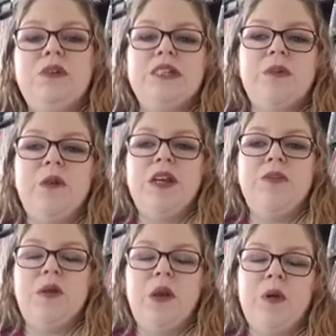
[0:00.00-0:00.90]
or someone you
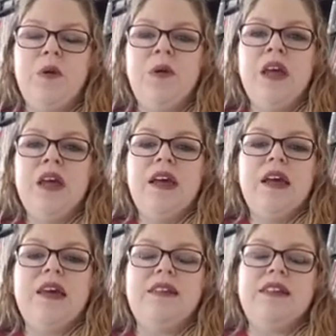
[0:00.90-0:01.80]
know
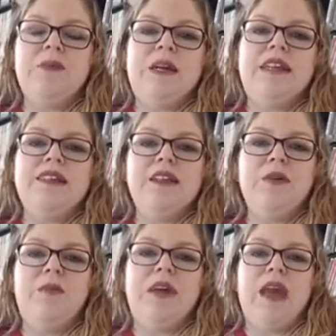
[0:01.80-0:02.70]
is experiencing
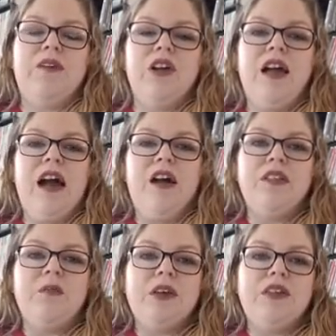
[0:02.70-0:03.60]
a behavioral health
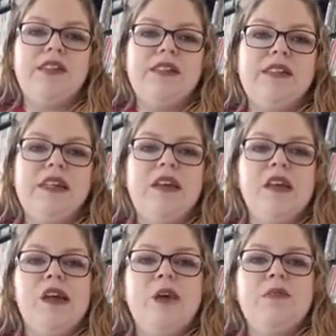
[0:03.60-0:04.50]
emergency,
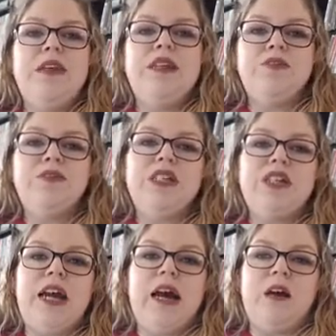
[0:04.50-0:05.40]
please reach
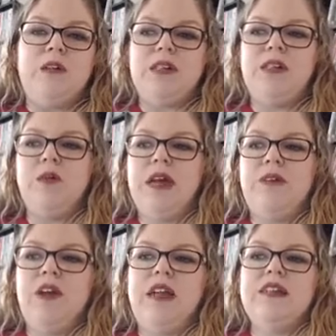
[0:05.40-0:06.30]
out. We
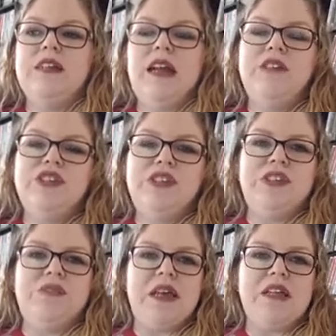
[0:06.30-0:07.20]
have crisis counselors
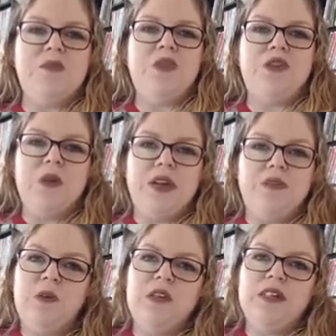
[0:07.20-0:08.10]
available
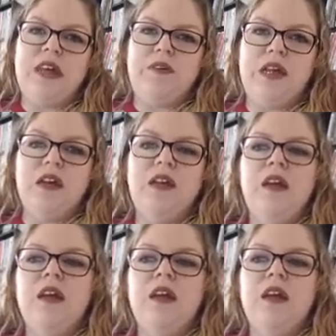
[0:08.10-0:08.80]
24/7.